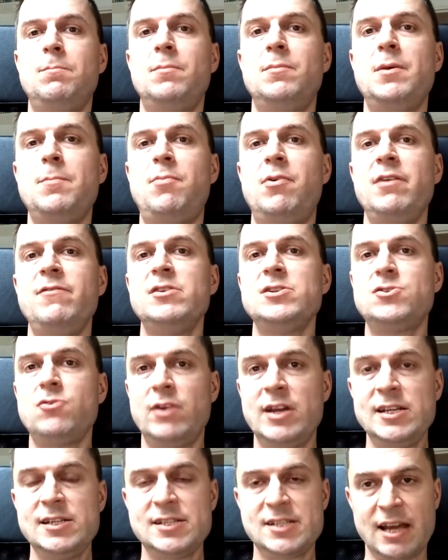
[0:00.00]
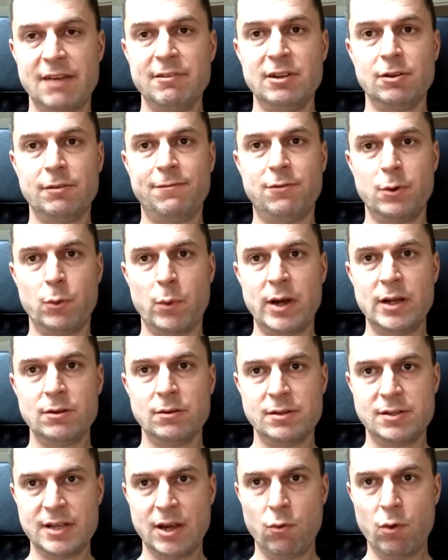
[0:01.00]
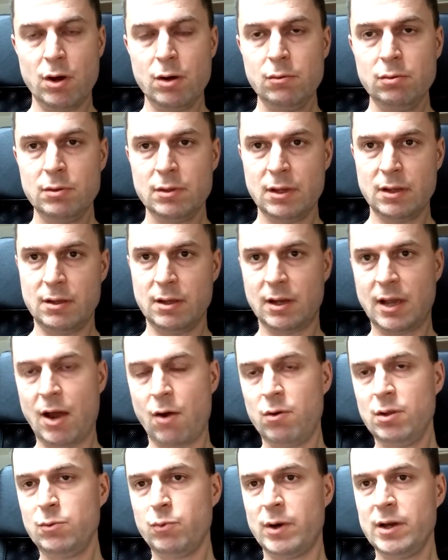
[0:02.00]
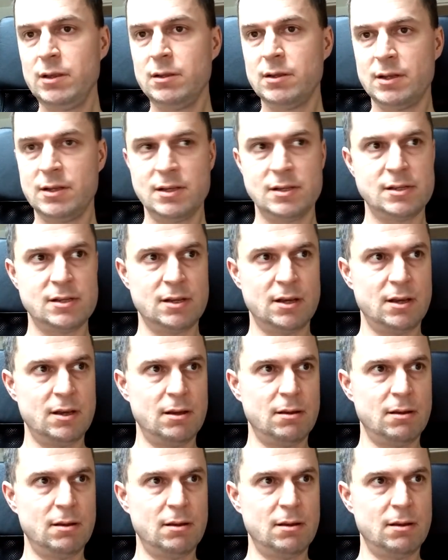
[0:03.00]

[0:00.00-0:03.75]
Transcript: The previous release, 7.41.0, the current one that is